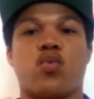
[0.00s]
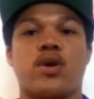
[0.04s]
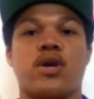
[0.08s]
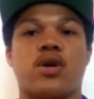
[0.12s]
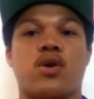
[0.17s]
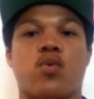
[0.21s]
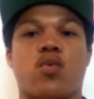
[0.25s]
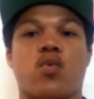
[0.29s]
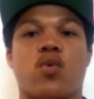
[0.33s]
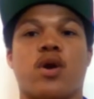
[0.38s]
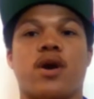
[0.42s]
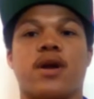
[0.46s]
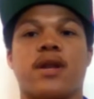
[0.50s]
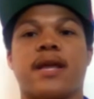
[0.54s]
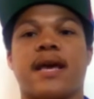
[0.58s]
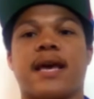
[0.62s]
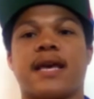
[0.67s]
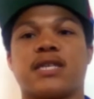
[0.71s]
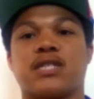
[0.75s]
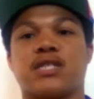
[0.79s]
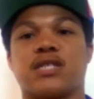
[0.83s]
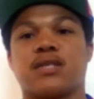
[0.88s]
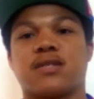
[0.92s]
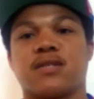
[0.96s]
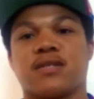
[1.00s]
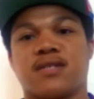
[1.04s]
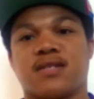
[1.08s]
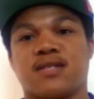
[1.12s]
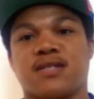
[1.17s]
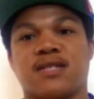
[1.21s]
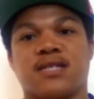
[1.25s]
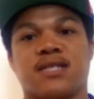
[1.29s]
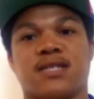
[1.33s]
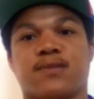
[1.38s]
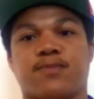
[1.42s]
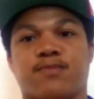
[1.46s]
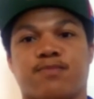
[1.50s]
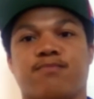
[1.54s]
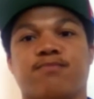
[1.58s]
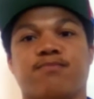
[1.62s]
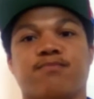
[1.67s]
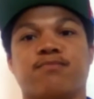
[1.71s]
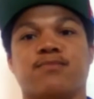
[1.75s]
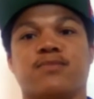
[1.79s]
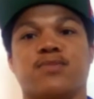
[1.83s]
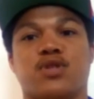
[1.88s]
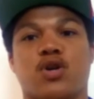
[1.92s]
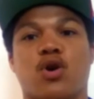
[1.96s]
Week 1 is
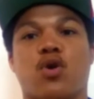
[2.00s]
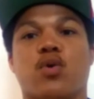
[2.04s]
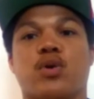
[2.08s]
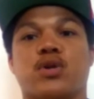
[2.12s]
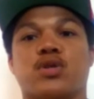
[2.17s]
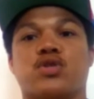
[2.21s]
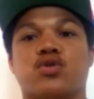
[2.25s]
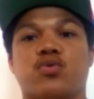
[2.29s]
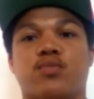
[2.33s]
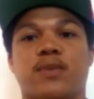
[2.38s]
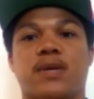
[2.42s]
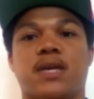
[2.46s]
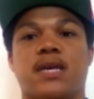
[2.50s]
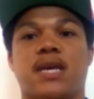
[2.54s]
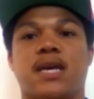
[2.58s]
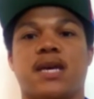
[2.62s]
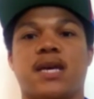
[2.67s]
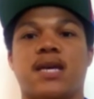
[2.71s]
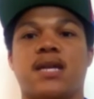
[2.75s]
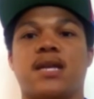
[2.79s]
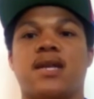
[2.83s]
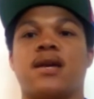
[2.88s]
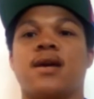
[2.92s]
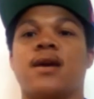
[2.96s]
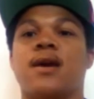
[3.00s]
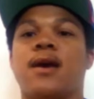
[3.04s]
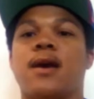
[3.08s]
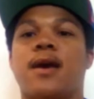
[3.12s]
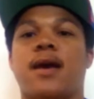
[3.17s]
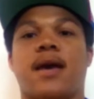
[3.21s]
going to begin,